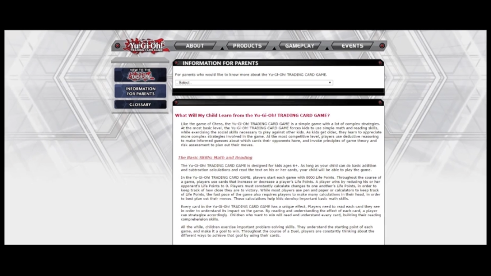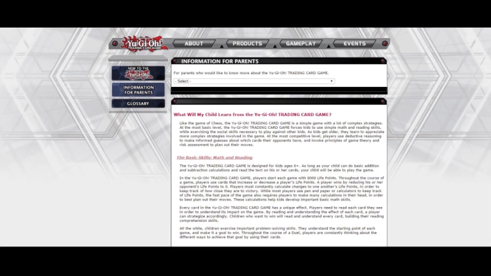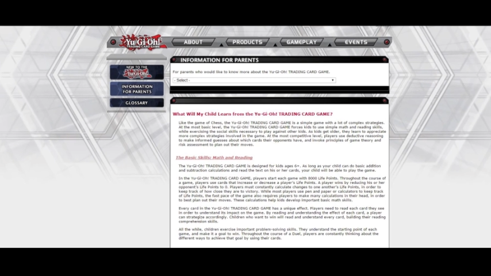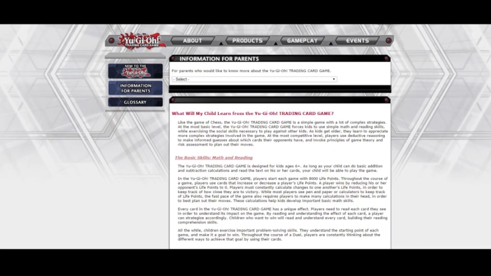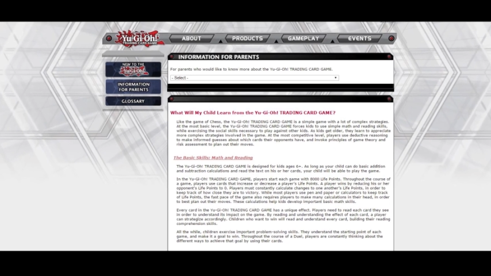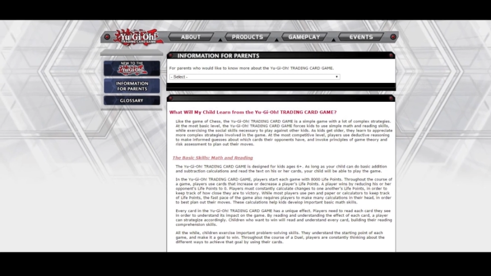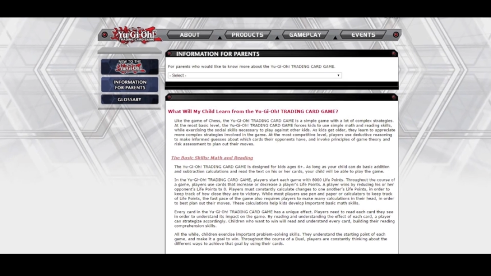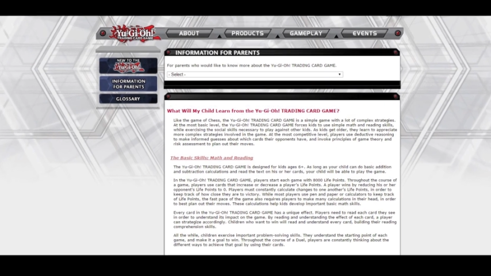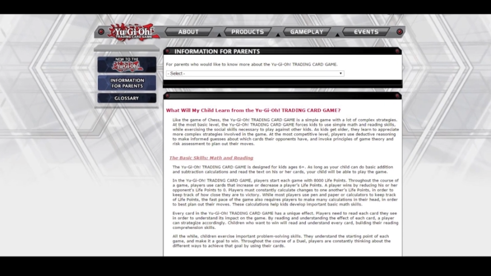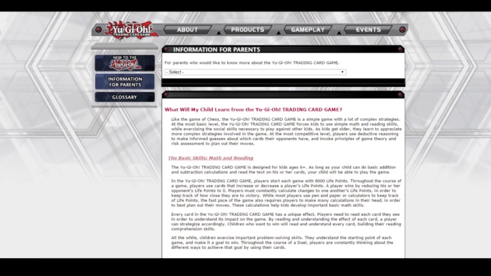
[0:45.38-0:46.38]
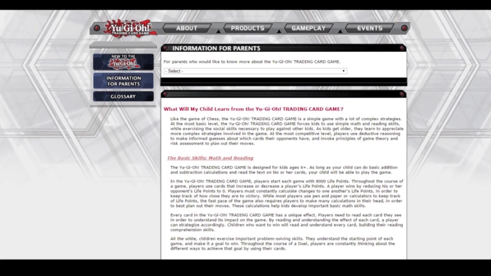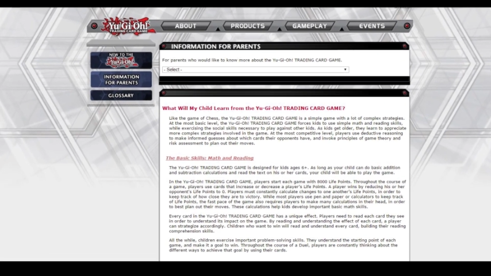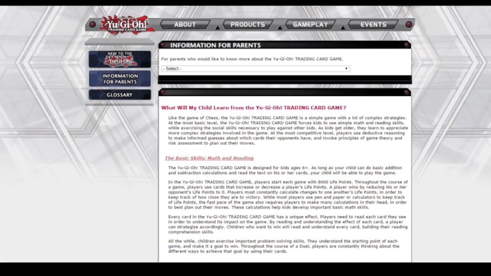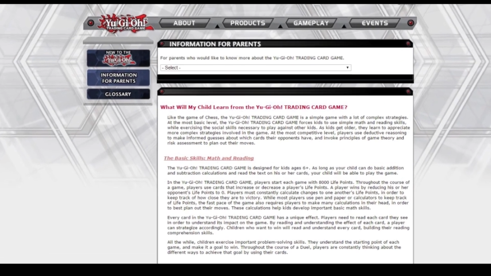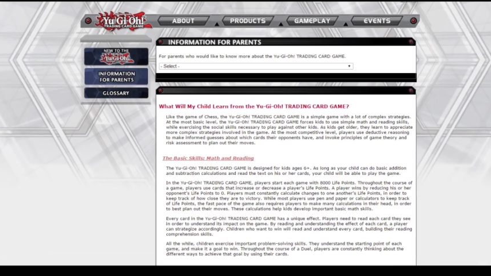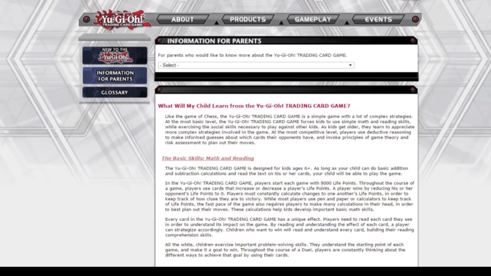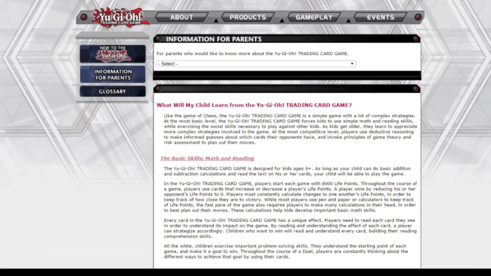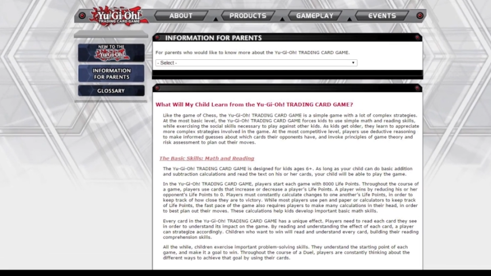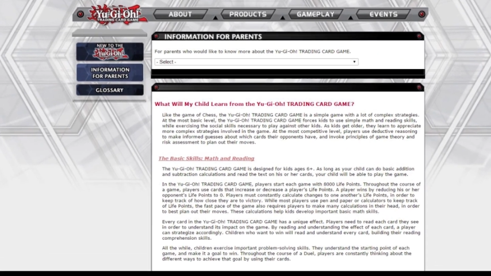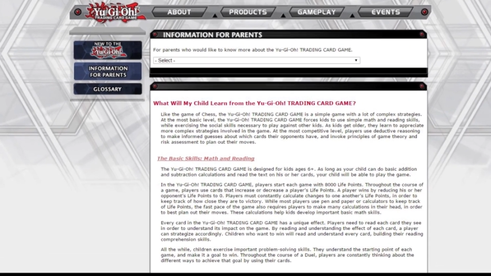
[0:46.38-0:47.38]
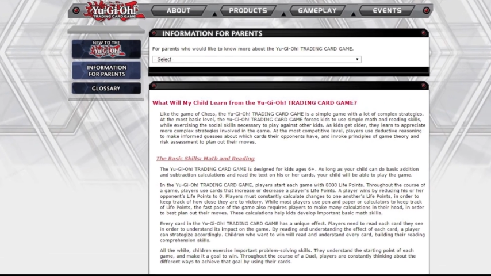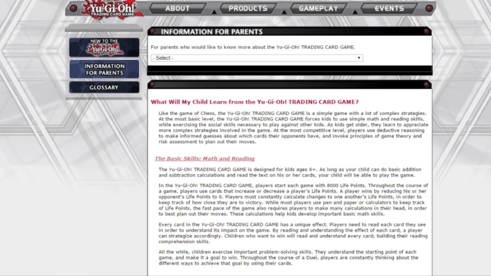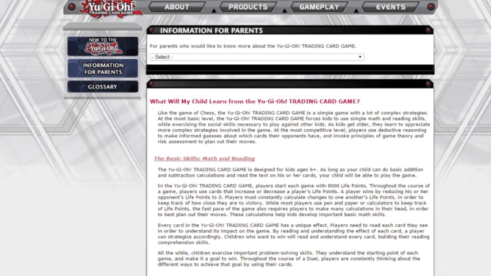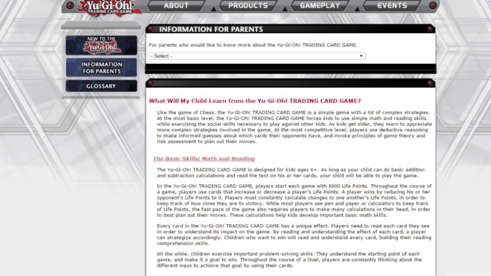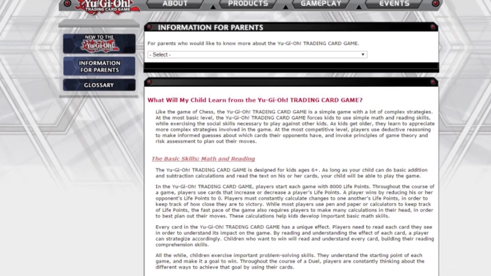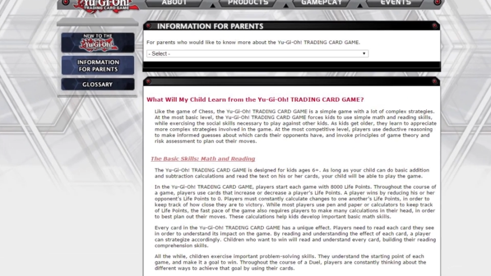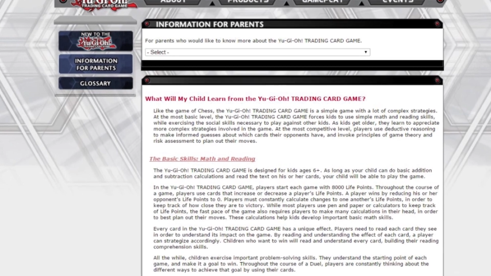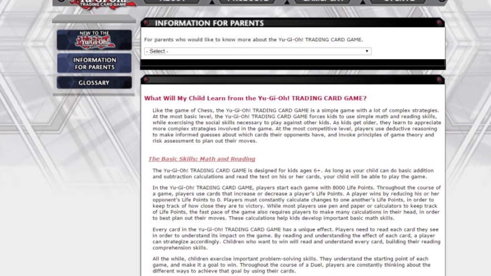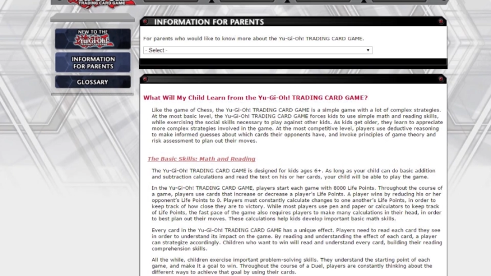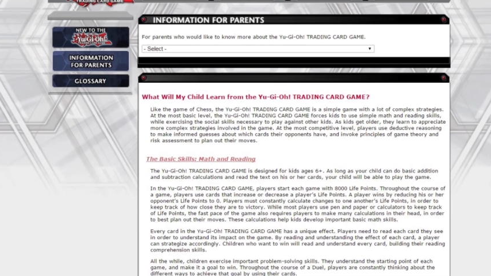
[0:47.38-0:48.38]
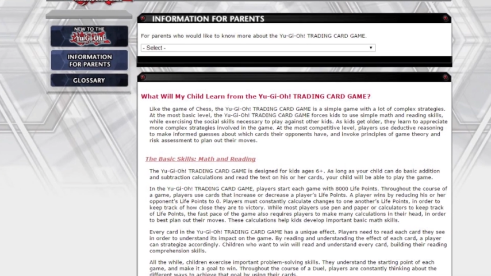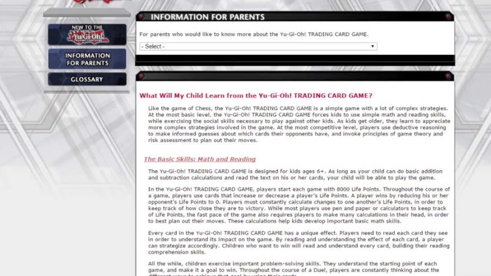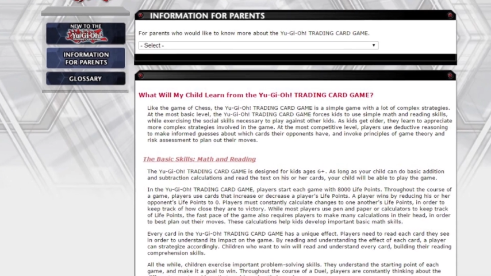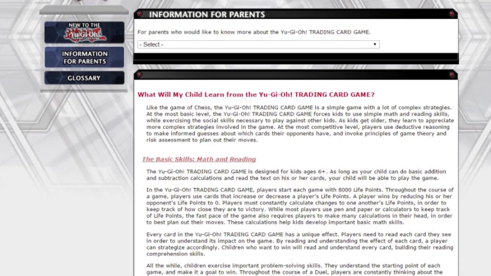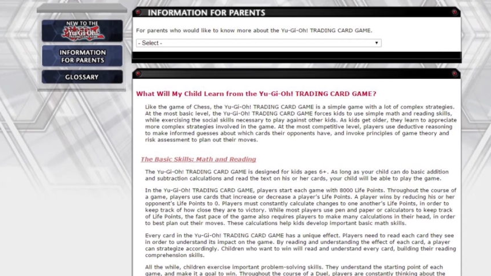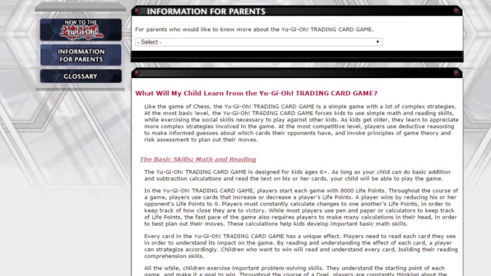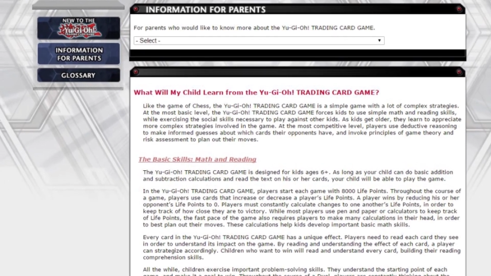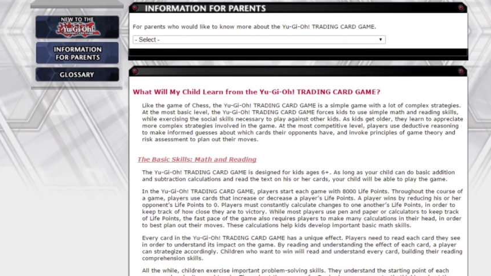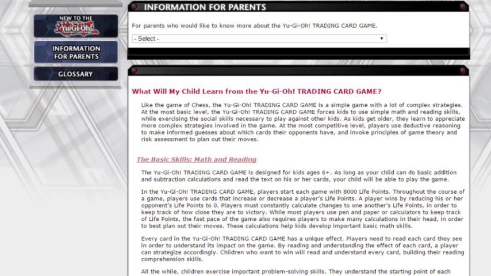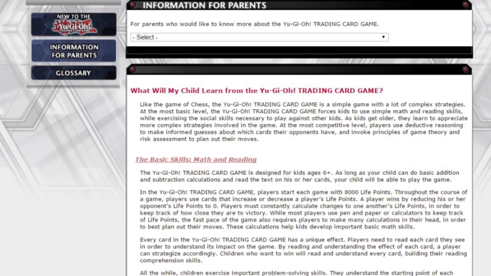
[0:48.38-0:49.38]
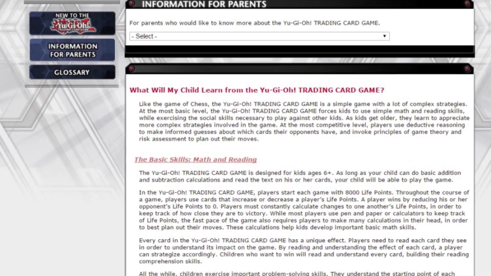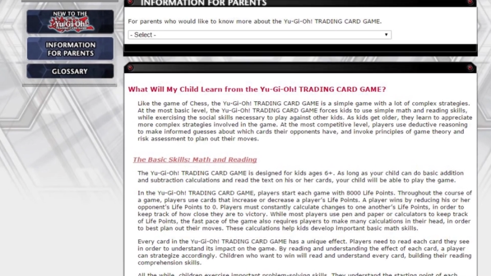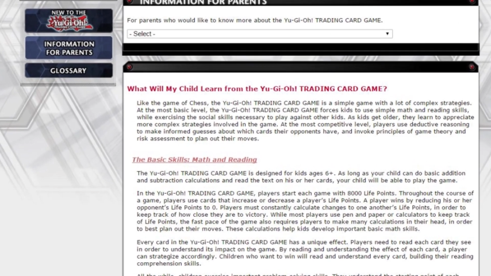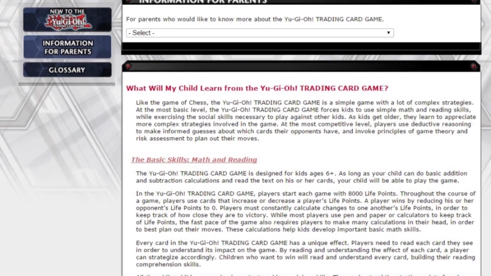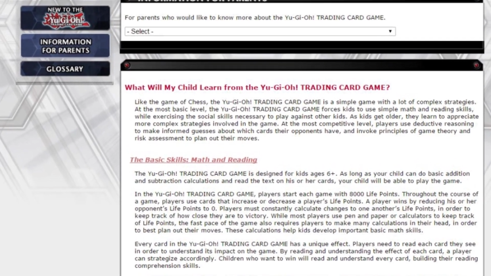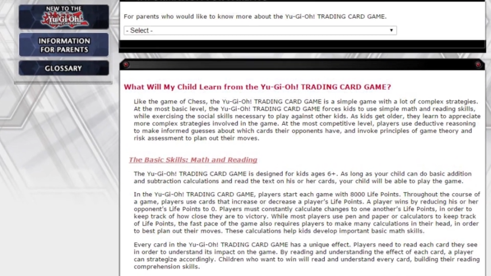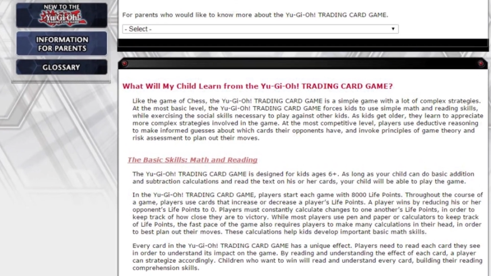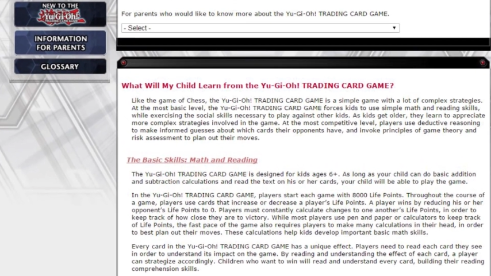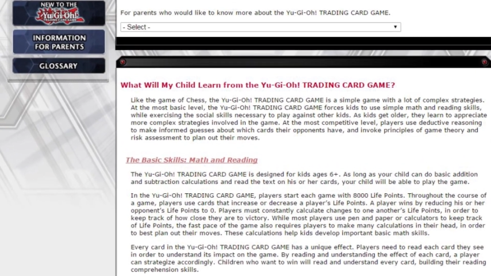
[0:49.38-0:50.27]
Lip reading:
Nobody's mouth can be seen.